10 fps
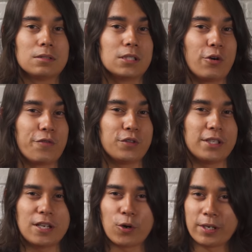So if you
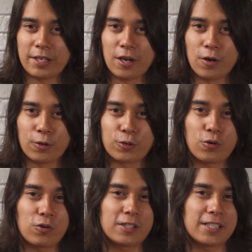didn't already know,
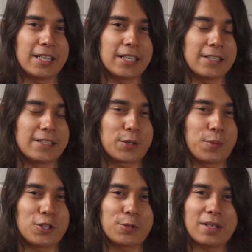Google Stadia is
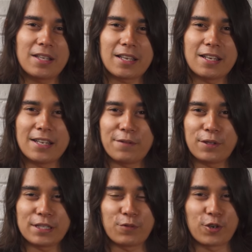supposed to be like a
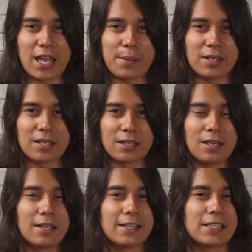Netflix for gaming,
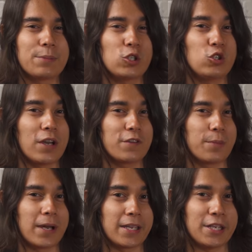except you do have to
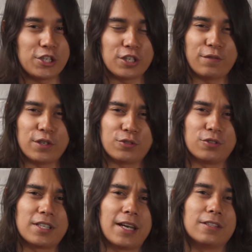buy each
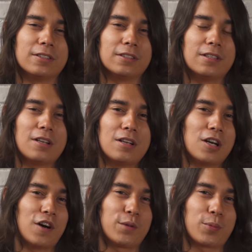individual title.
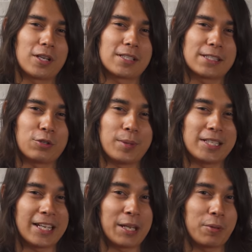All the processing will be
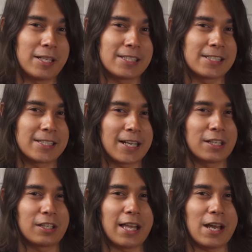taking place inside
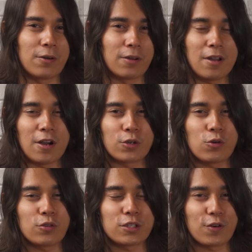the cloud on
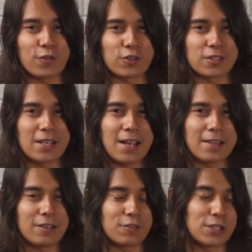Google servers,
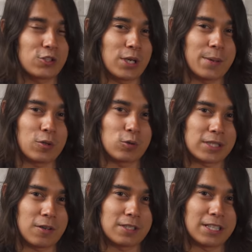and it'll stream the
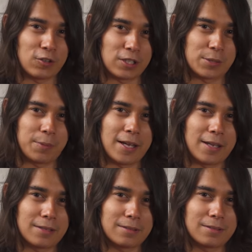results to your display.